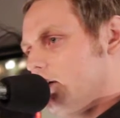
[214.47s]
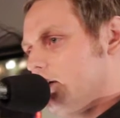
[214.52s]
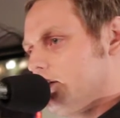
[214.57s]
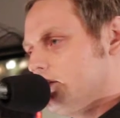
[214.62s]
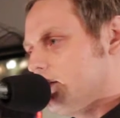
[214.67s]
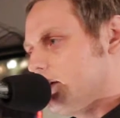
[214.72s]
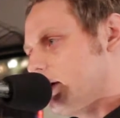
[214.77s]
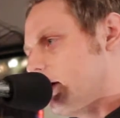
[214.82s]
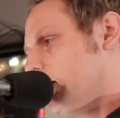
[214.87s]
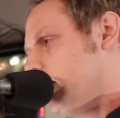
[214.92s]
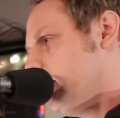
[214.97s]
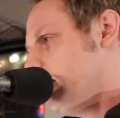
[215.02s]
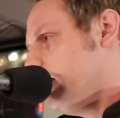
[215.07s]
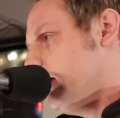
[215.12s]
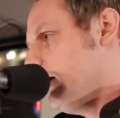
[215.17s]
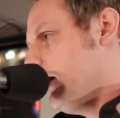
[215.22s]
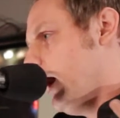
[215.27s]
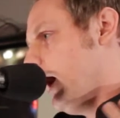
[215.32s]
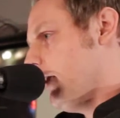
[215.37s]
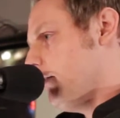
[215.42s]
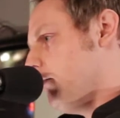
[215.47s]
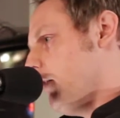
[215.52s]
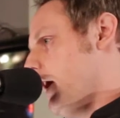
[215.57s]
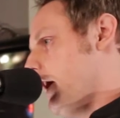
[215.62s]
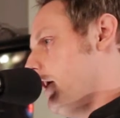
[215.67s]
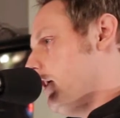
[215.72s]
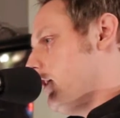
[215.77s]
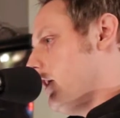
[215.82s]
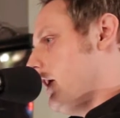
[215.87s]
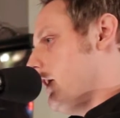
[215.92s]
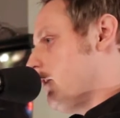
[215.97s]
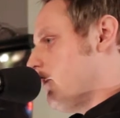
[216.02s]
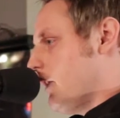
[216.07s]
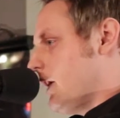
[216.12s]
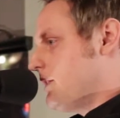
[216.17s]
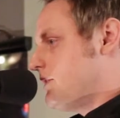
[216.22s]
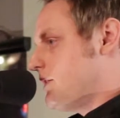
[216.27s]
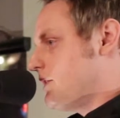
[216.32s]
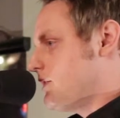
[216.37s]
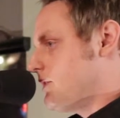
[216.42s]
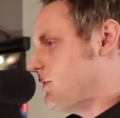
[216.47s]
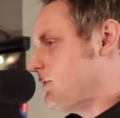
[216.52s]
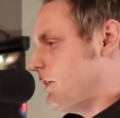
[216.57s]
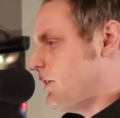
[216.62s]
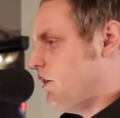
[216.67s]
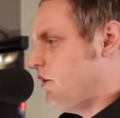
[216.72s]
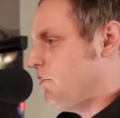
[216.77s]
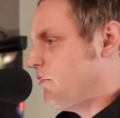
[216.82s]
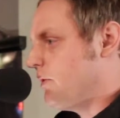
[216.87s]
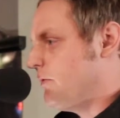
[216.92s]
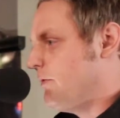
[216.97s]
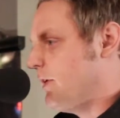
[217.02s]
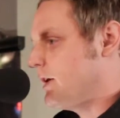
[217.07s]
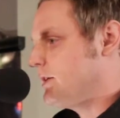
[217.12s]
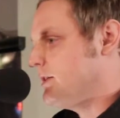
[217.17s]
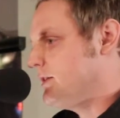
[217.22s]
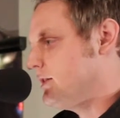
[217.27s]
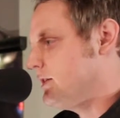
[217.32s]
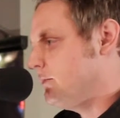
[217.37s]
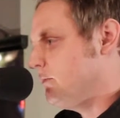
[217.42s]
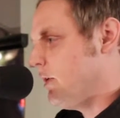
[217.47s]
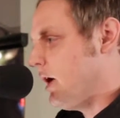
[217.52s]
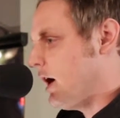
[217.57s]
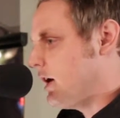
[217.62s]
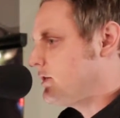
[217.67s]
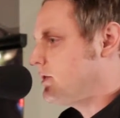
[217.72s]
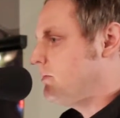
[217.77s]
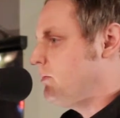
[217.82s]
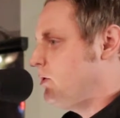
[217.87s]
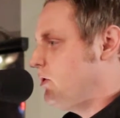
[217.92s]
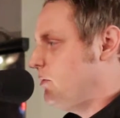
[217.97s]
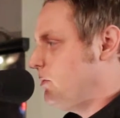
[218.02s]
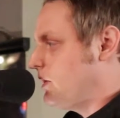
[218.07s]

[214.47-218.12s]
And it's like, I admire anorexics because they know perfection's impossible,